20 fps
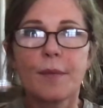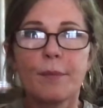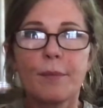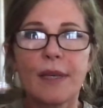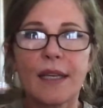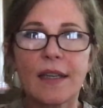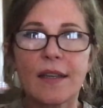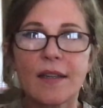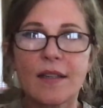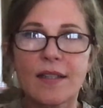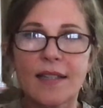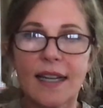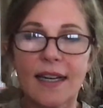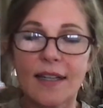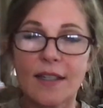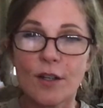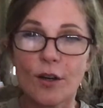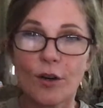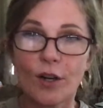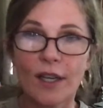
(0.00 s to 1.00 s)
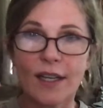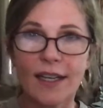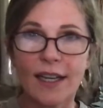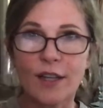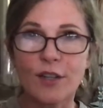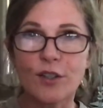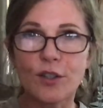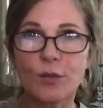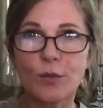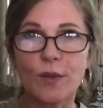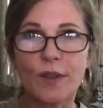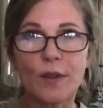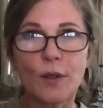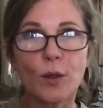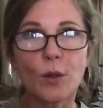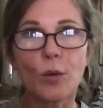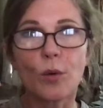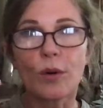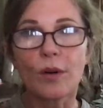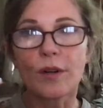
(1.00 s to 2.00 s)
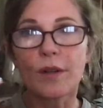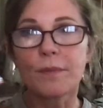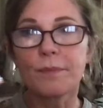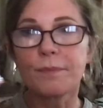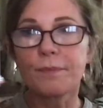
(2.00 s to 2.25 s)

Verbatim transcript: because that is our connection with the Lord.